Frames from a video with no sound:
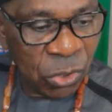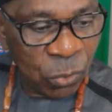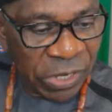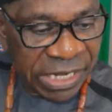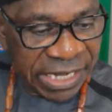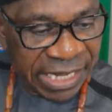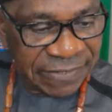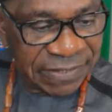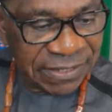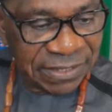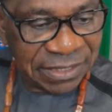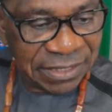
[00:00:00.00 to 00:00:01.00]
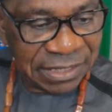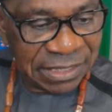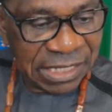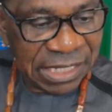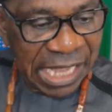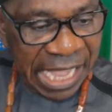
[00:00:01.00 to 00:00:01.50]
Witness,
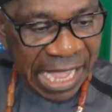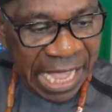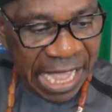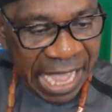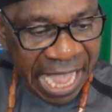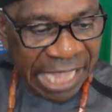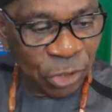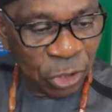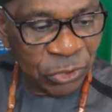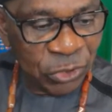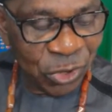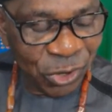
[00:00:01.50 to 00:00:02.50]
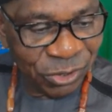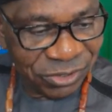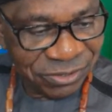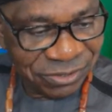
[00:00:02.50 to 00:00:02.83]
I don't know.